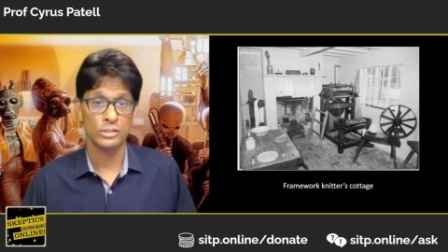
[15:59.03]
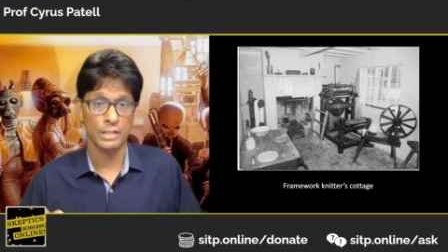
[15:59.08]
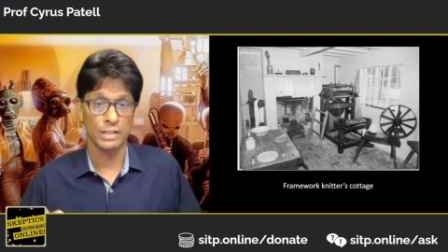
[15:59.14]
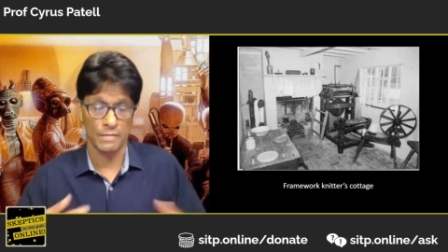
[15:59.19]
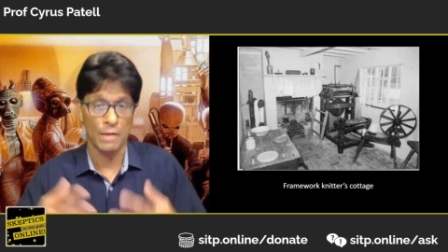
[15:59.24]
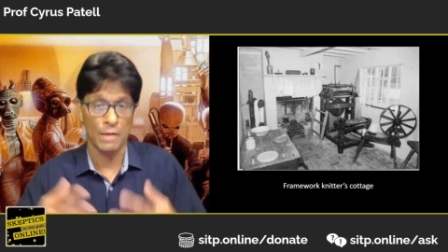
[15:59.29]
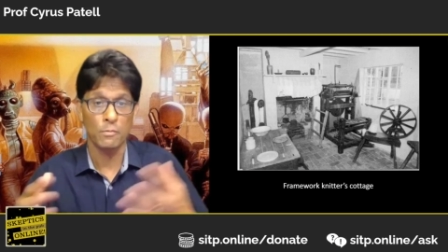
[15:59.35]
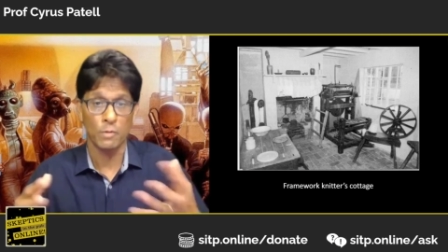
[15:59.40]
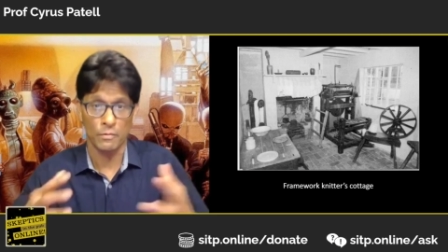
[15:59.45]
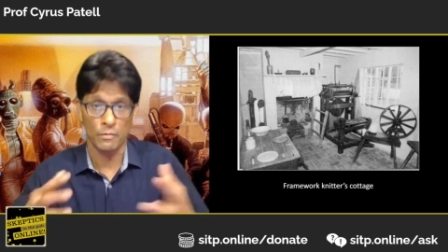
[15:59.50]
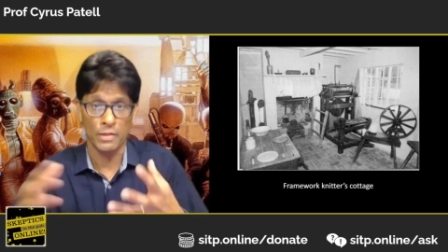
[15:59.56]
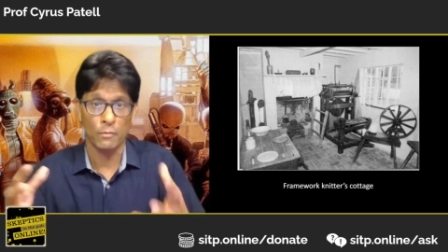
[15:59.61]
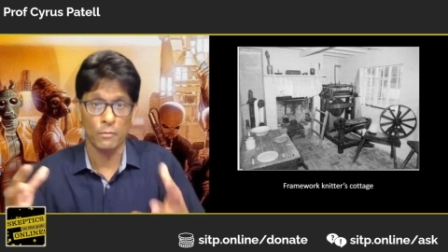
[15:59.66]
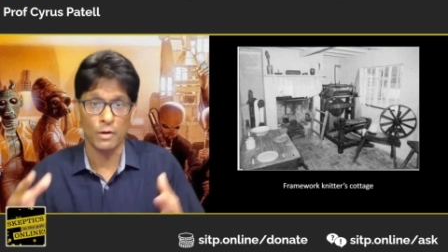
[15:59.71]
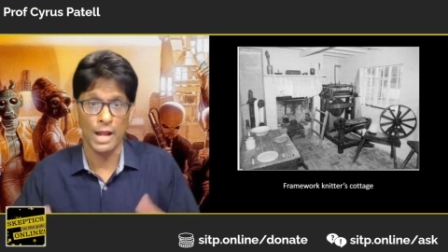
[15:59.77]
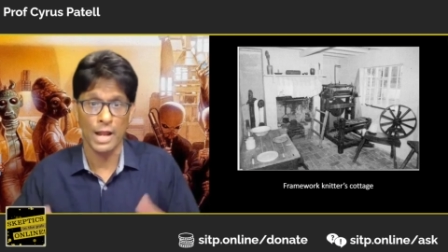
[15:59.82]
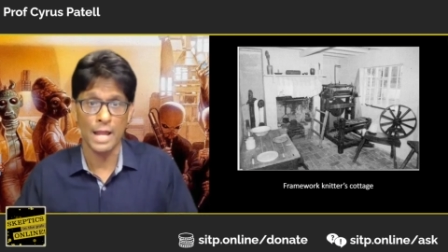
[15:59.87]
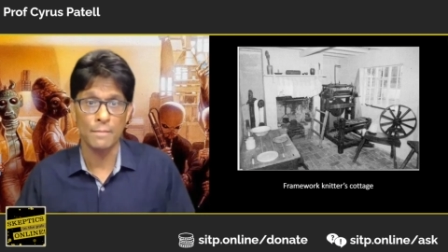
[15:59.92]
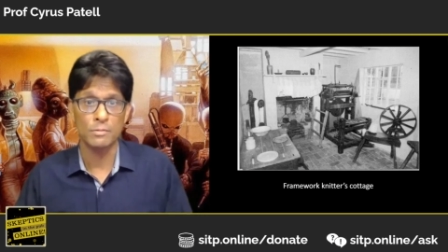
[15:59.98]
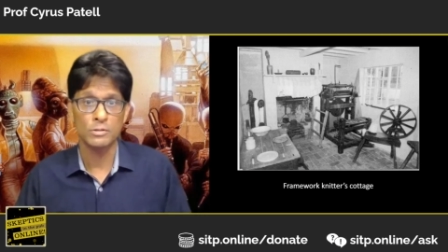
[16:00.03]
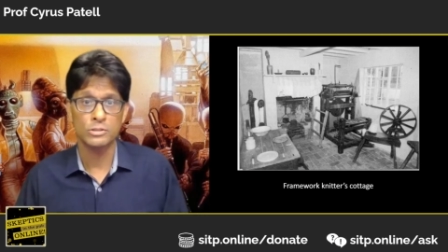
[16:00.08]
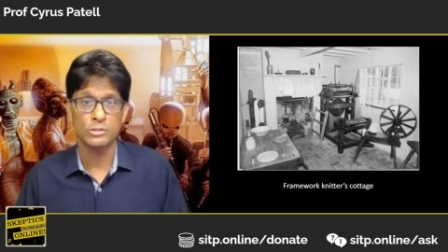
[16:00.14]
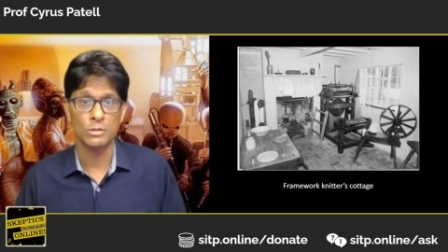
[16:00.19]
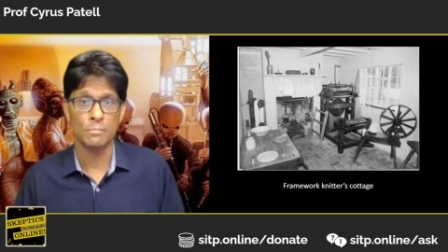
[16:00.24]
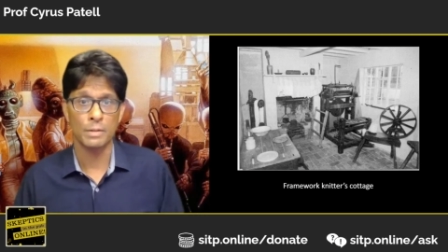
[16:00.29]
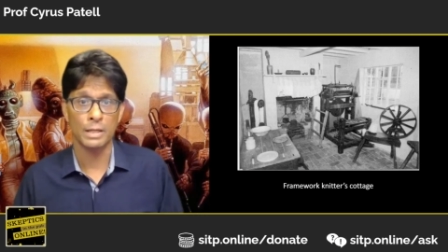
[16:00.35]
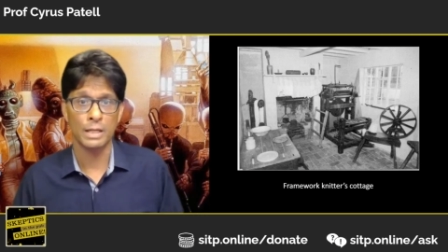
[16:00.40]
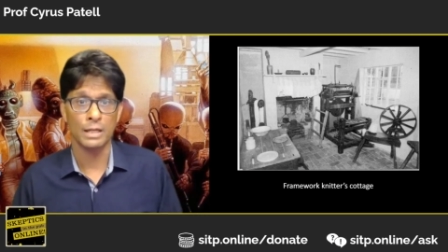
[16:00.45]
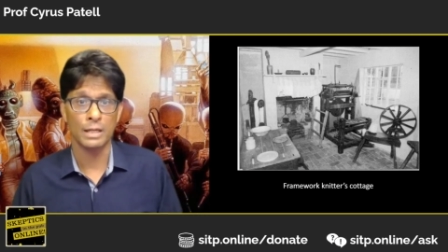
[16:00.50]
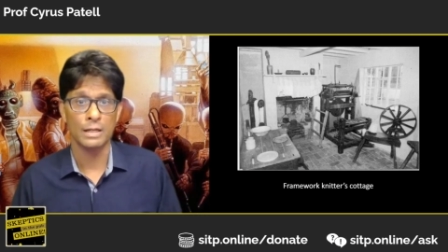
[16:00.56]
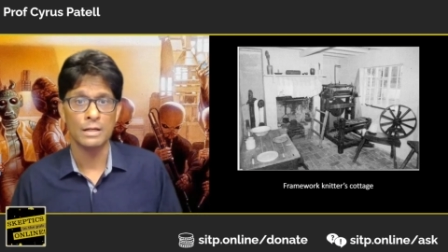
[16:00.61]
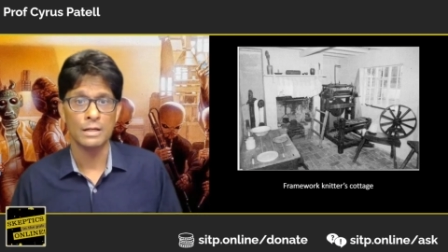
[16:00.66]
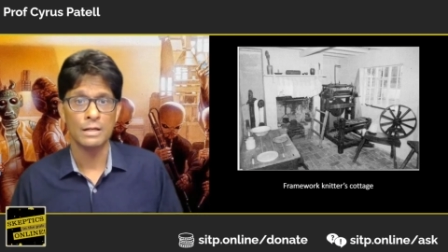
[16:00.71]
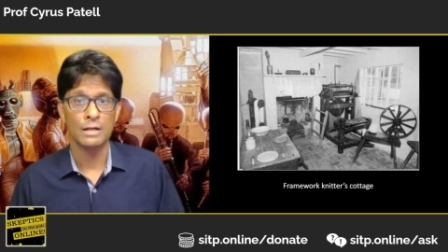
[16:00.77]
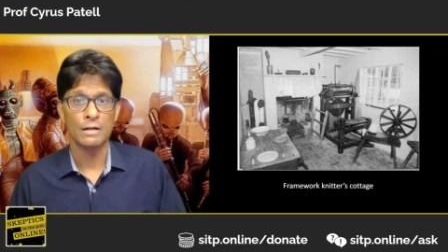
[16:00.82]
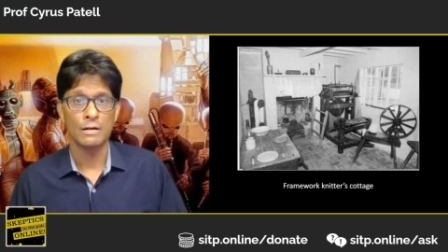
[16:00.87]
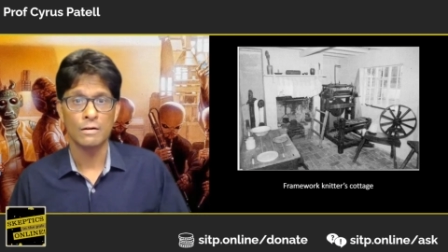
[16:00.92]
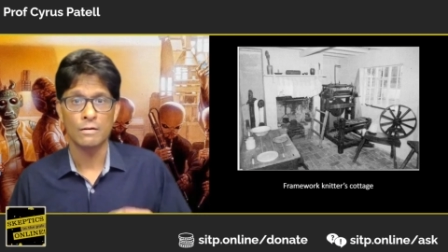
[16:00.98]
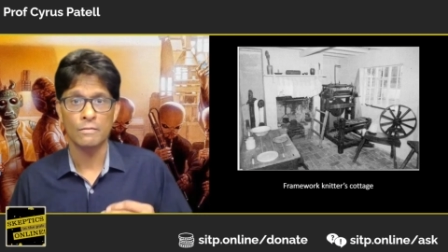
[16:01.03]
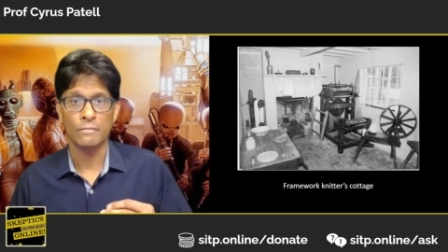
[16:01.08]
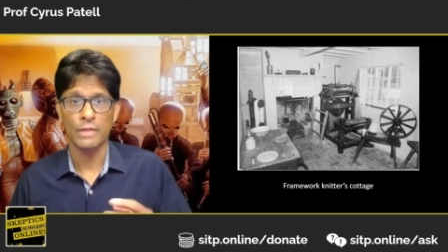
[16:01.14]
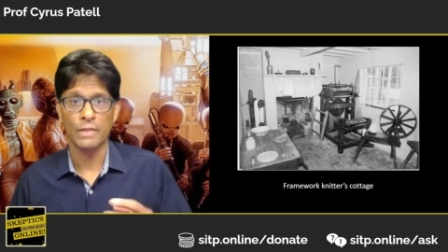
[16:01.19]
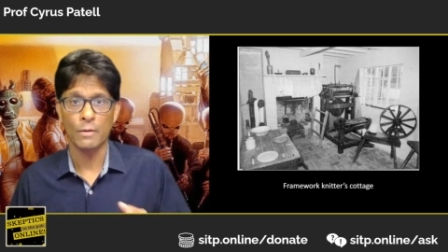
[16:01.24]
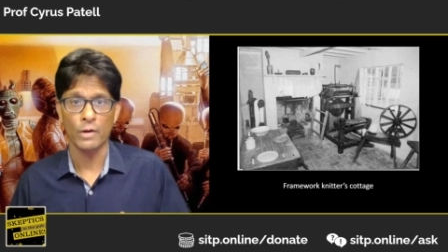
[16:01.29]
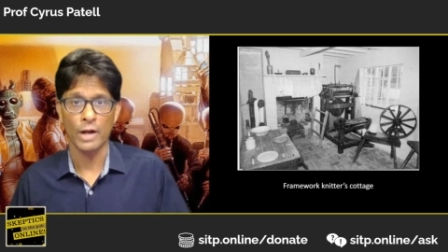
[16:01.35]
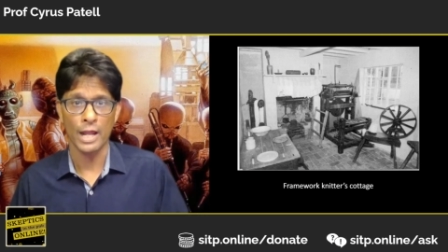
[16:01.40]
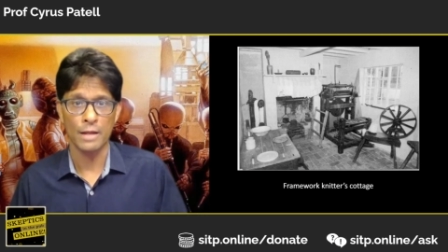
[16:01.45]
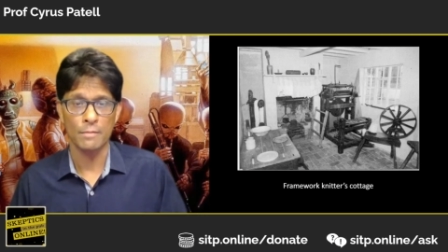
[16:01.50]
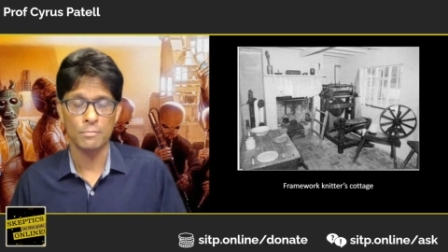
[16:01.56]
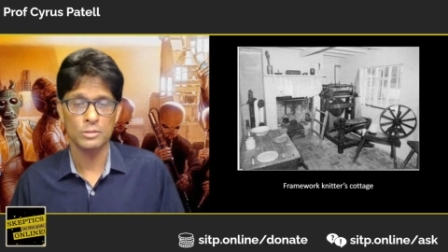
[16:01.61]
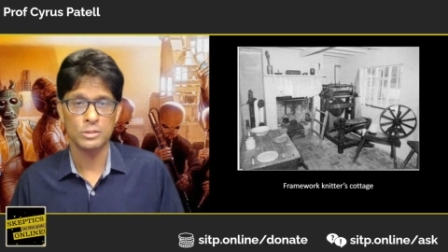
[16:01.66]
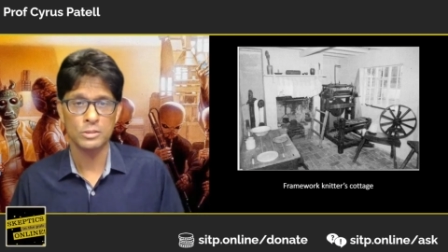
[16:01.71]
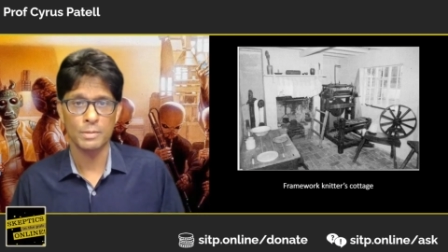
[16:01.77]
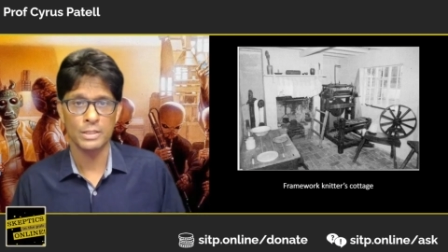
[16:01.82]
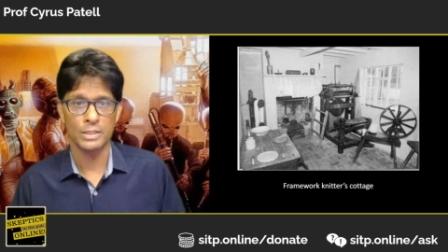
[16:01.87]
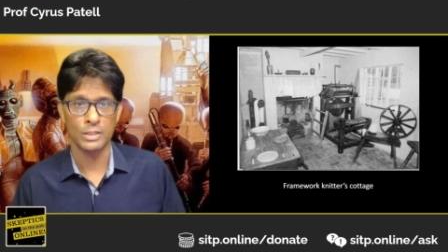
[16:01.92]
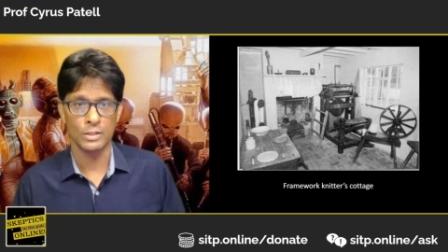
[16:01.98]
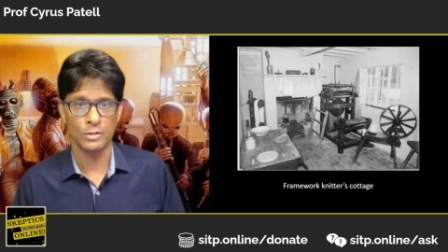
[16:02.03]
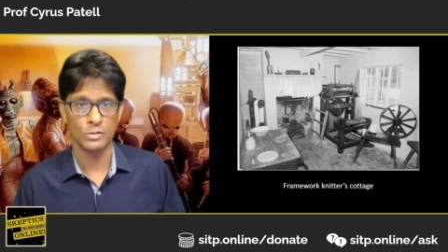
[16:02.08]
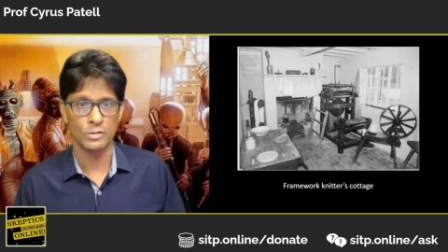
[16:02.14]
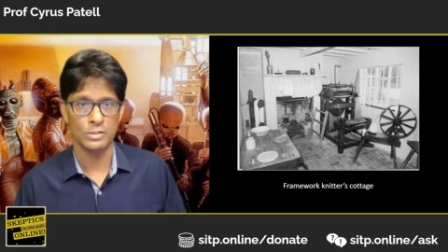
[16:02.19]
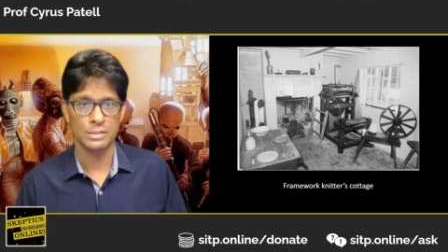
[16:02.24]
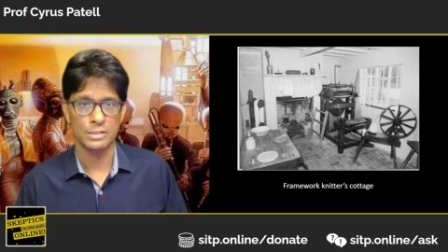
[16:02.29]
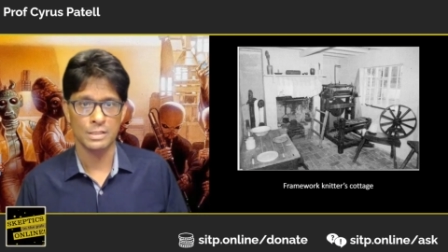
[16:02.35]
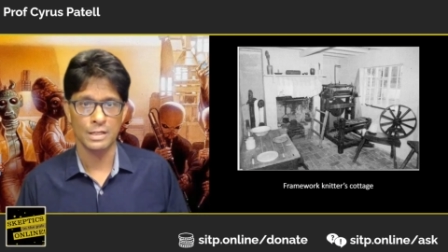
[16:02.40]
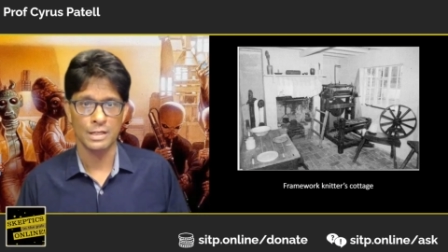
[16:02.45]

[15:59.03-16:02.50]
and they were able to be used